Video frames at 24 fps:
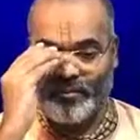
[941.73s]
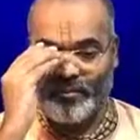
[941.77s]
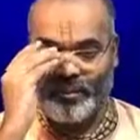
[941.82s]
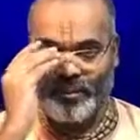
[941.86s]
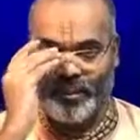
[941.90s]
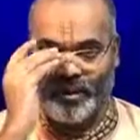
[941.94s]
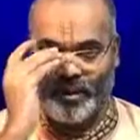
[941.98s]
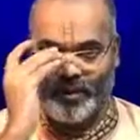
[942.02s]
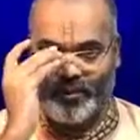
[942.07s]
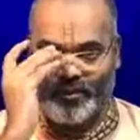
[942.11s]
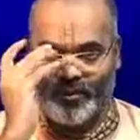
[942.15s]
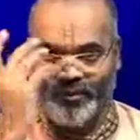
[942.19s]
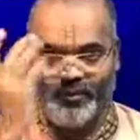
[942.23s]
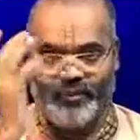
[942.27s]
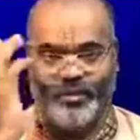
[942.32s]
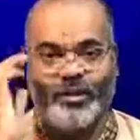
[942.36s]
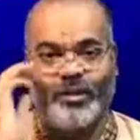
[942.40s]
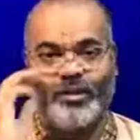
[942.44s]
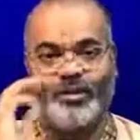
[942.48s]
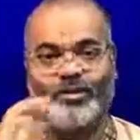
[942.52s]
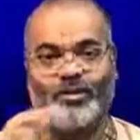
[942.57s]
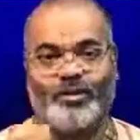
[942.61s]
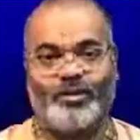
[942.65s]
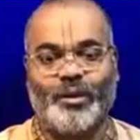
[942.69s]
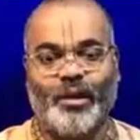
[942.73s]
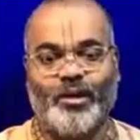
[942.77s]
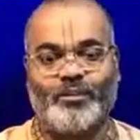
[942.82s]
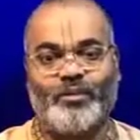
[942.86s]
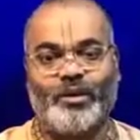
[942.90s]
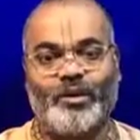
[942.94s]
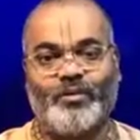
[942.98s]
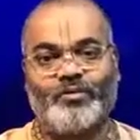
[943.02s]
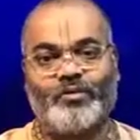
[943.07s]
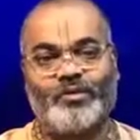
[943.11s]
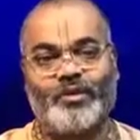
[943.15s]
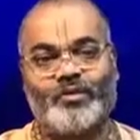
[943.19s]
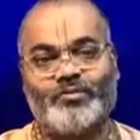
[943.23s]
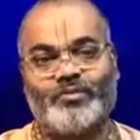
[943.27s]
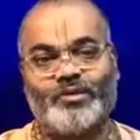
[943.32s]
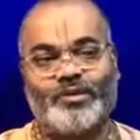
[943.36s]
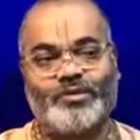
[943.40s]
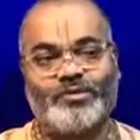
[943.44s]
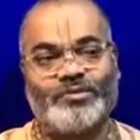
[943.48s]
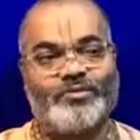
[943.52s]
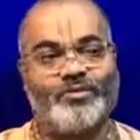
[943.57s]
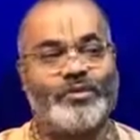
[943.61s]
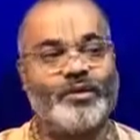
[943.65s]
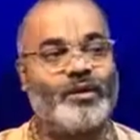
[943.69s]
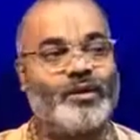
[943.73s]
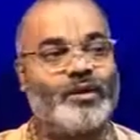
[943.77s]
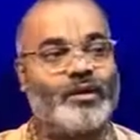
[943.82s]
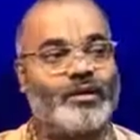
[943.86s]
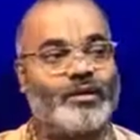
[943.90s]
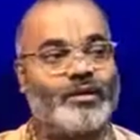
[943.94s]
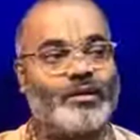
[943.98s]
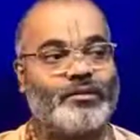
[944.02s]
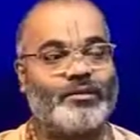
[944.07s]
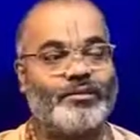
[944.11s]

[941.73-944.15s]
I don't want to come out of this world.